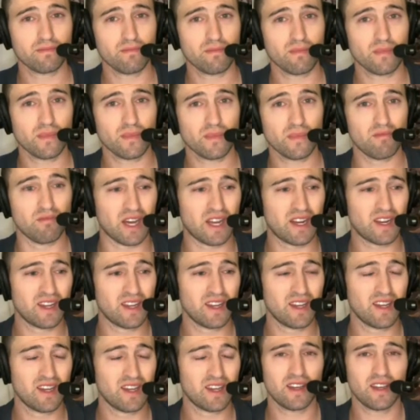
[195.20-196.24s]
But
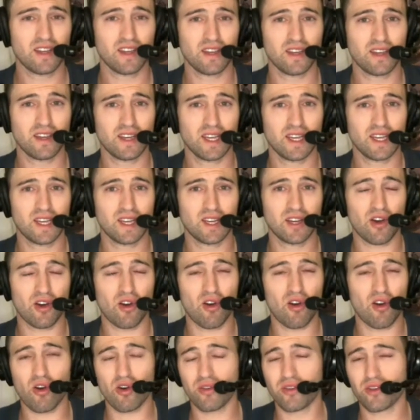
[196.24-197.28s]

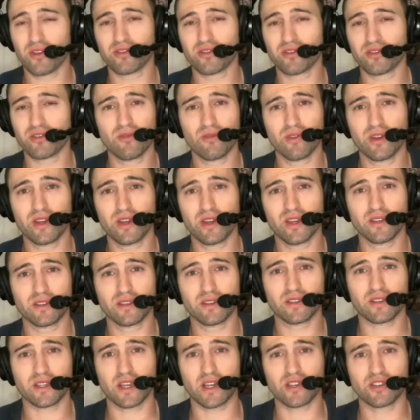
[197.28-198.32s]
all they're doing is
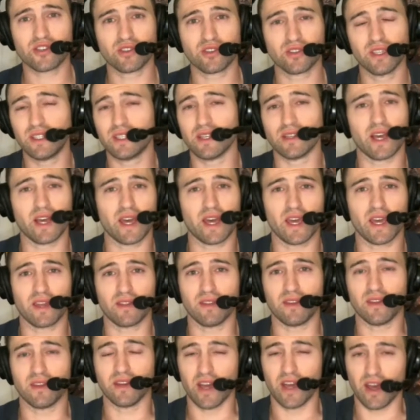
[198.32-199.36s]
essentially delaying the
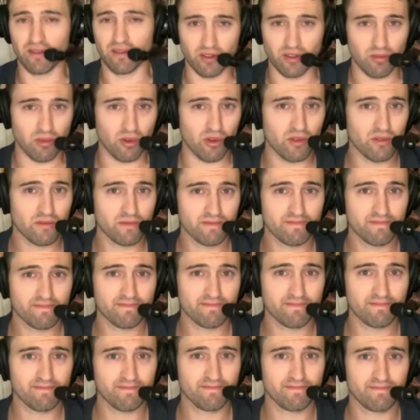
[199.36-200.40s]
inevitable.
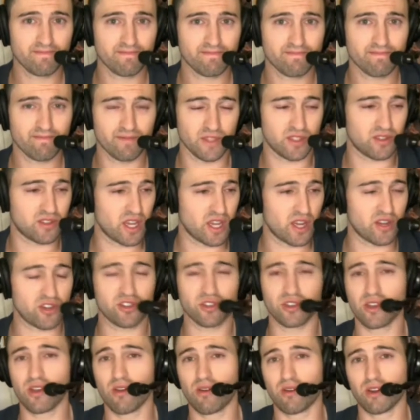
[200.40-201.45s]
It's
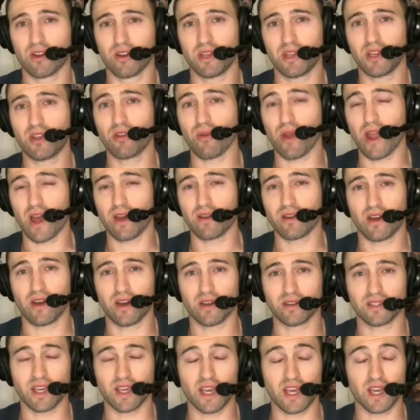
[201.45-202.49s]
essentially going to be Groundhog
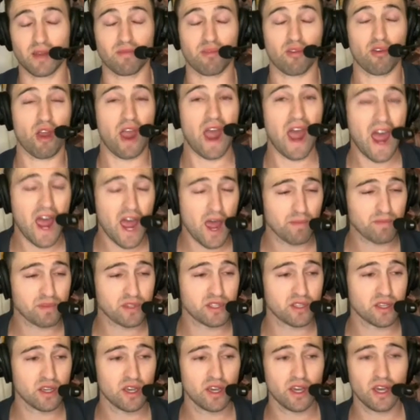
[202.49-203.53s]
Day, and
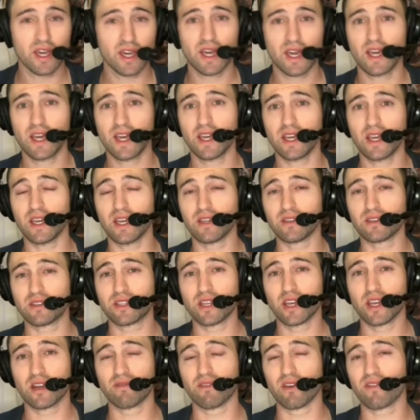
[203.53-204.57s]
perhaps
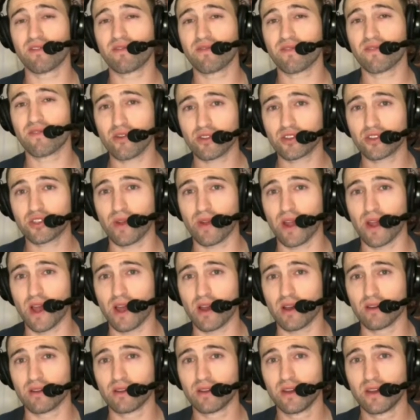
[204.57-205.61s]
instead of a first
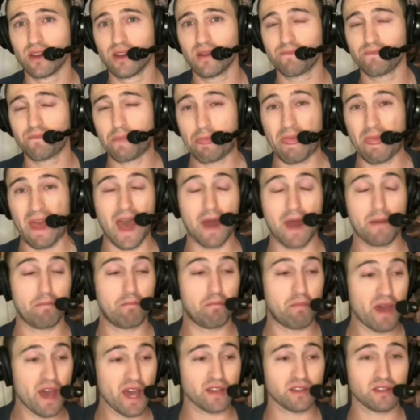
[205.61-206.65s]
round at
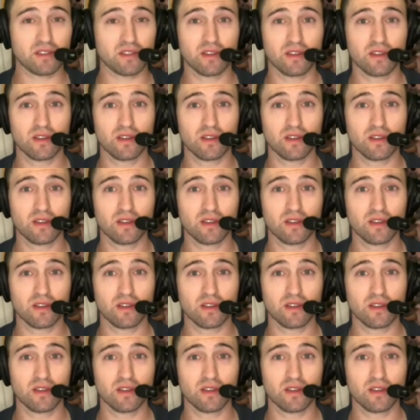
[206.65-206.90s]
best,